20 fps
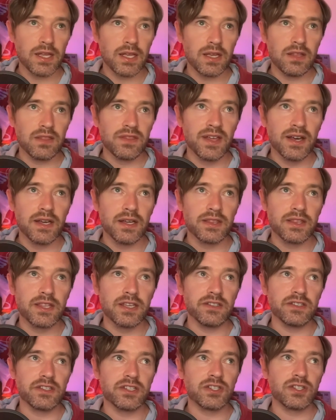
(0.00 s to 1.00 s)

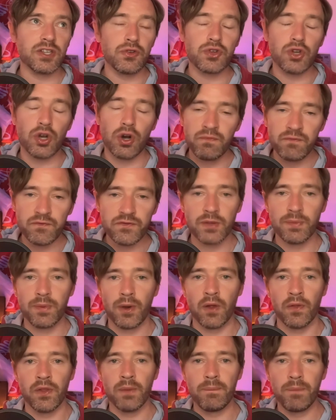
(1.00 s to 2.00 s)
that's so comfortable
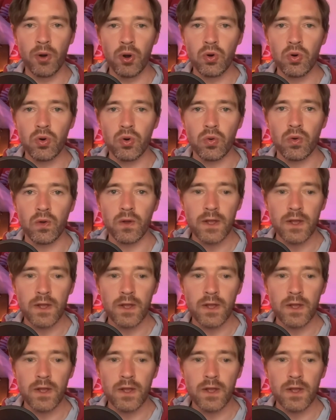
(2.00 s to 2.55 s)
on the ball,